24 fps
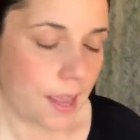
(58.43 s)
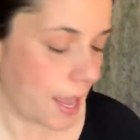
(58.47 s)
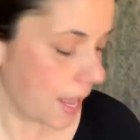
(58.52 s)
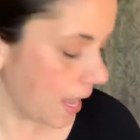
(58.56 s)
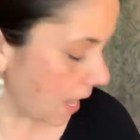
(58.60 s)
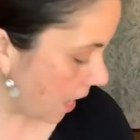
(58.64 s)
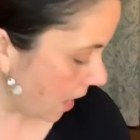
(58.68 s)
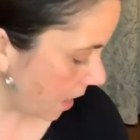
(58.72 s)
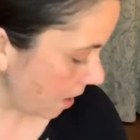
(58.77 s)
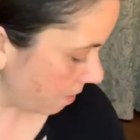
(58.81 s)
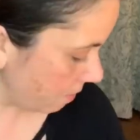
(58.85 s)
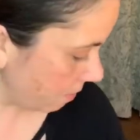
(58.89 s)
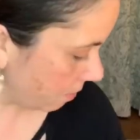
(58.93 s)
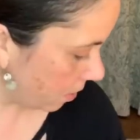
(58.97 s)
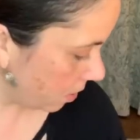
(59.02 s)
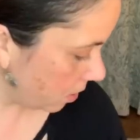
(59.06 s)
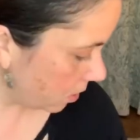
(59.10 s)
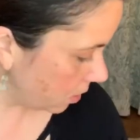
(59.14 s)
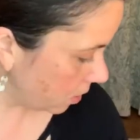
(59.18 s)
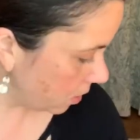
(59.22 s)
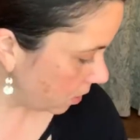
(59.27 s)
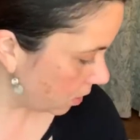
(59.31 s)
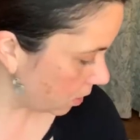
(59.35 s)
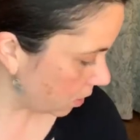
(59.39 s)
I have
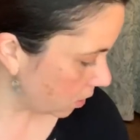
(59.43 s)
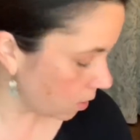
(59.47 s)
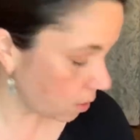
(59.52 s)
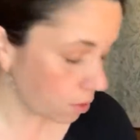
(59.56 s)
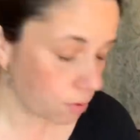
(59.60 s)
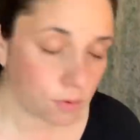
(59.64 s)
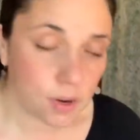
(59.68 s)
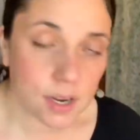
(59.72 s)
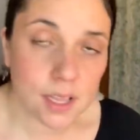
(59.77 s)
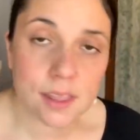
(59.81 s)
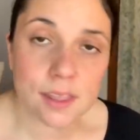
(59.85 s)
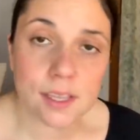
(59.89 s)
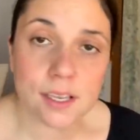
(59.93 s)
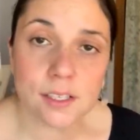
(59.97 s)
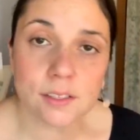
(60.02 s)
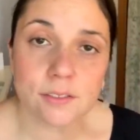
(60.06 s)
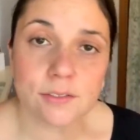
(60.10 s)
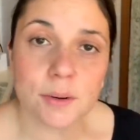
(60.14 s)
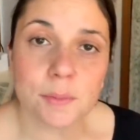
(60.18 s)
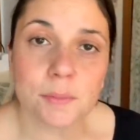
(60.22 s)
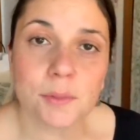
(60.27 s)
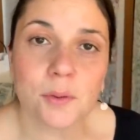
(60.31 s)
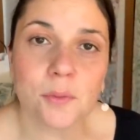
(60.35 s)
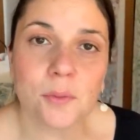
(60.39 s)
three things
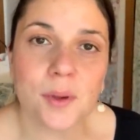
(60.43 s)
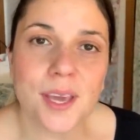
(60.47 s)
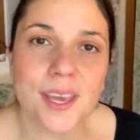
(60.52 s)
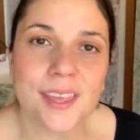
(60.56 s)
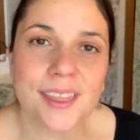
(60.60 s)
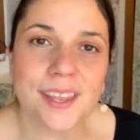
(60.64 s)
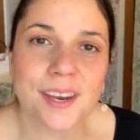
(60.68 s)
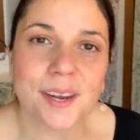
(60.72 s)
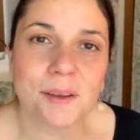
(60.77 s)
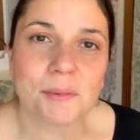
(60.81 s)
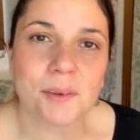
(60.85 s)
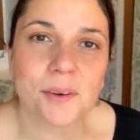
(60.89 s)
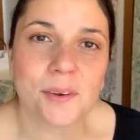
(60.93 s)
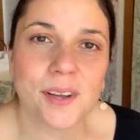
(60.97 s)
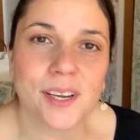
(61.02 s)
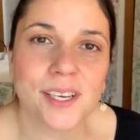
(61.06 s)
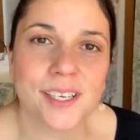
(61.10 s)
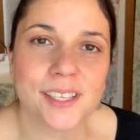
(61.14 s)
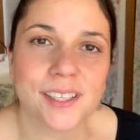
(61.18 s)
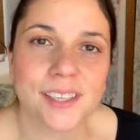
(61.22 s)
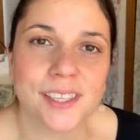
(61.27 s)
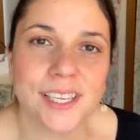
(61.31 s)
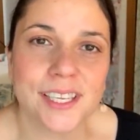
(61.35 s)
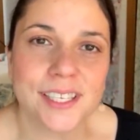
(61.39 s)
from the week that I'm going
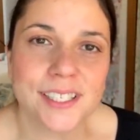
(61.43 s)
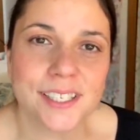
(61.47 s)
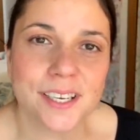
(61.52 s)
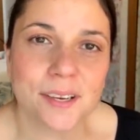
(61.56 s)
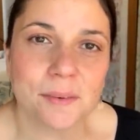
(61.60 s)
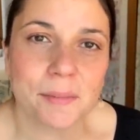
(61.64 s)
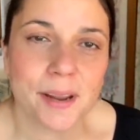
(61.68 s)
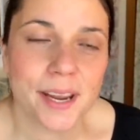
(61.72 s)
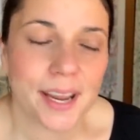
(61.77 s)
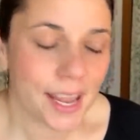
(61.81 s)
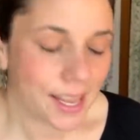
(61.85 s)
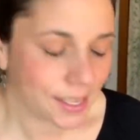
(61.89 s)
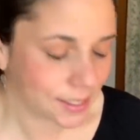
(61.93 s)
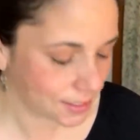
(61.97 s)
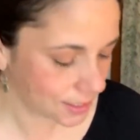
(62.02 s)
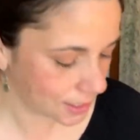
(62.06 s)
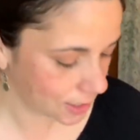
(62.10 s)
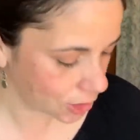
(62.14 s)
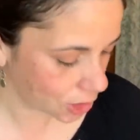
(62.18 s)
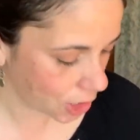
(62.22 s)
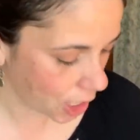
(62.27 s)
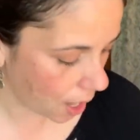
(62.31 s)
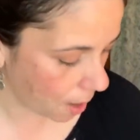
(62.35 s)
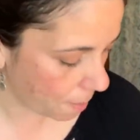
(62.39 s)
to list on my
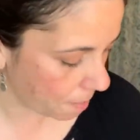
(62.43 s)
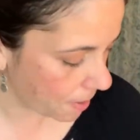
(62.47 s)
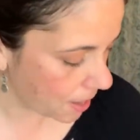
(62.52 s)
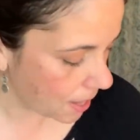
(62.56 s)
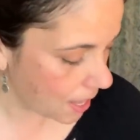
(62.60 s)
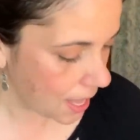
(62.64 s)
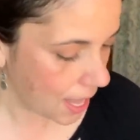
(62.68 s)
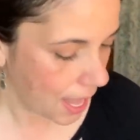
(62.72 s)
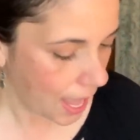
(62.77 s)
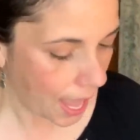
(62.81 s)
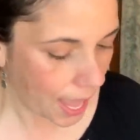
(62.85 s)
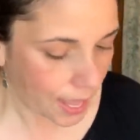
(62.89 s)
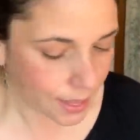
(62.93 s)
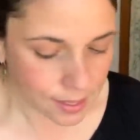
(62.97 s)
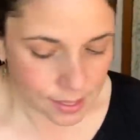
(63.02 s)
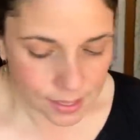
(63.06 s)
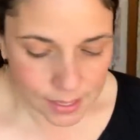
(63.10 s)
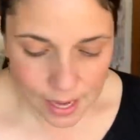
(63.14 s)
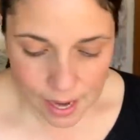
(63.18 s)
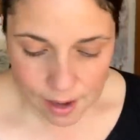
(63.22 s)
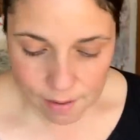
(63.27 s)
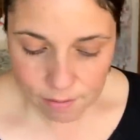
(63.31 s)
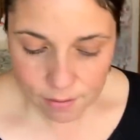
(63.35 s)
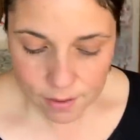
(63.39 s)
Etsy shop, and
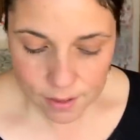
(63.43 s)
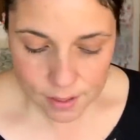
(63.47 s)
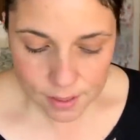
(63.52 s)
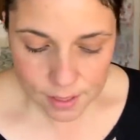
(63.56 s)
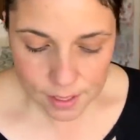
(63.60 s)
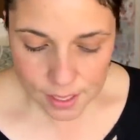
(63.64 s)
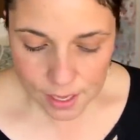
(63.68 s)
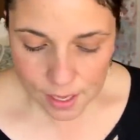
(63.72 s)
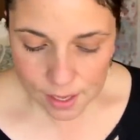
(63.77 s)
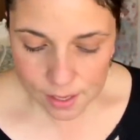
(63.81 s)
then everything